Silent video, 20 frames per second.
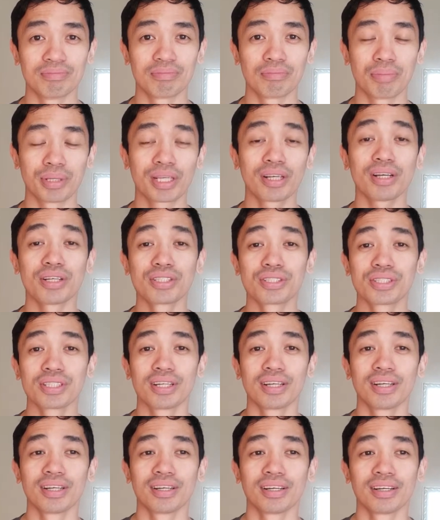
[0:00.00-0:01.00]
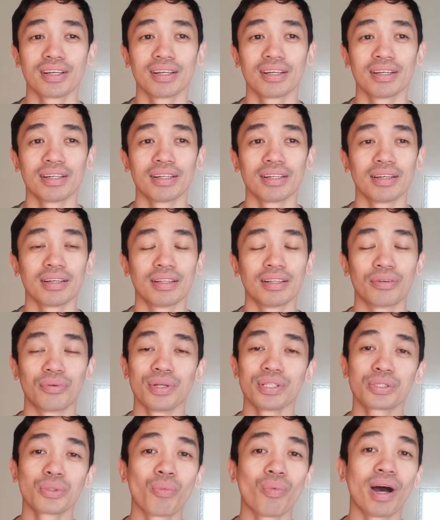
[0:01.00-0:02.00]
because the
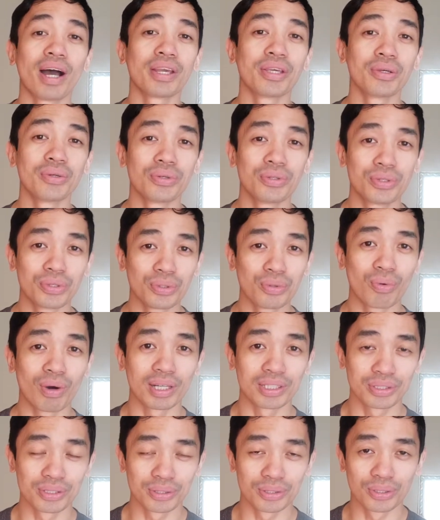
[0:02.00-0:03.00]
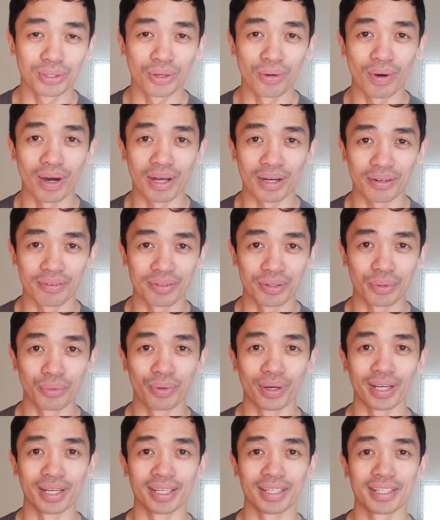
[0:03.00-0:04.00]
reason why you do want to go out of your
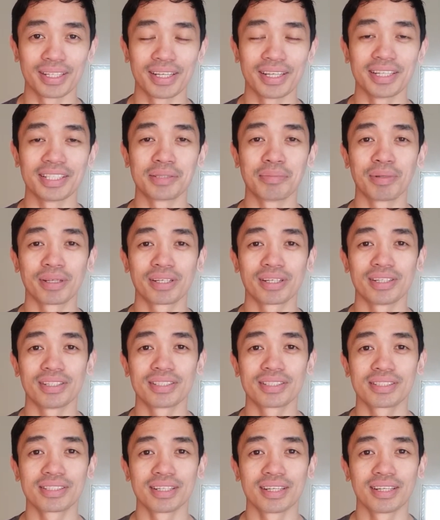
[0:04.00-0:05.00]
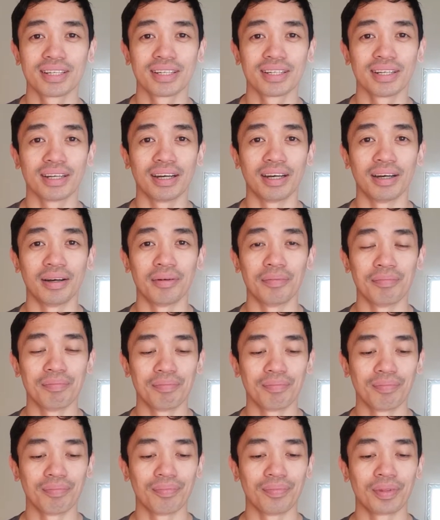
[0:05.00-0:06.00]
way is because
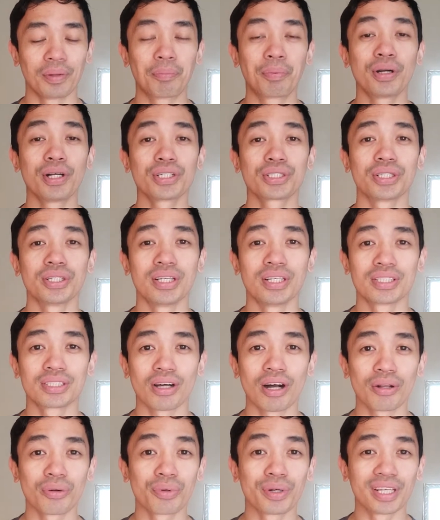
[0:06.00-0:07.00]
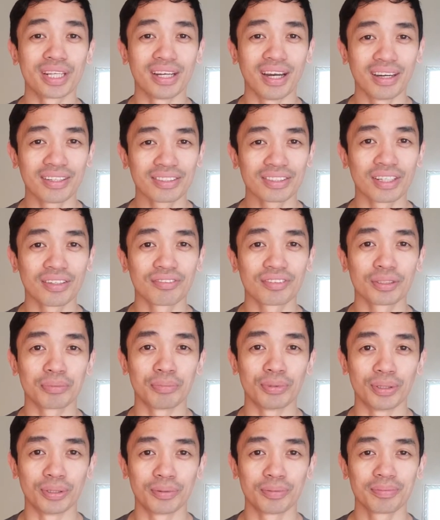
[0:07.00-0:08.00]
the person is already
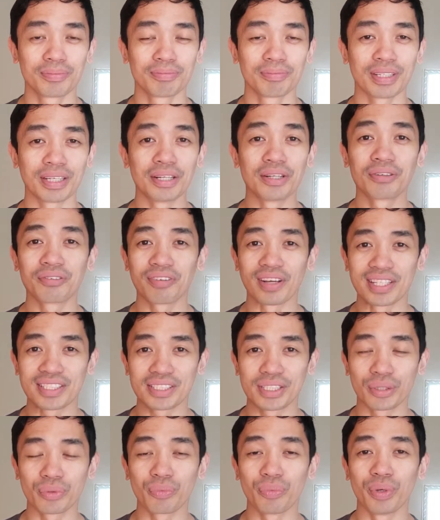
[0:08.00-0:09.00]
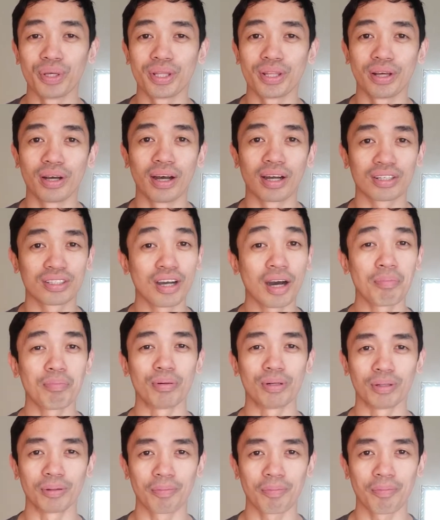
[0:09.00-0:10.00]
uncomfortable interfacing with a
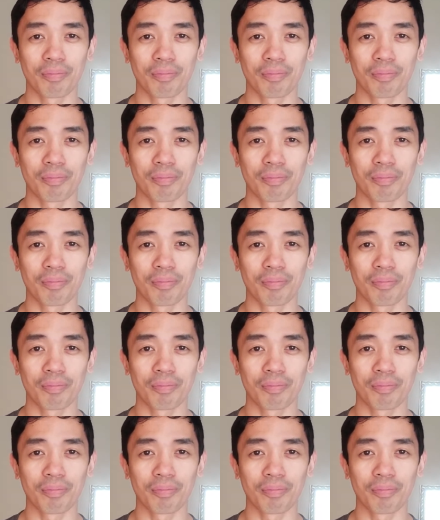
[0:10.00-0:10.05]
couple.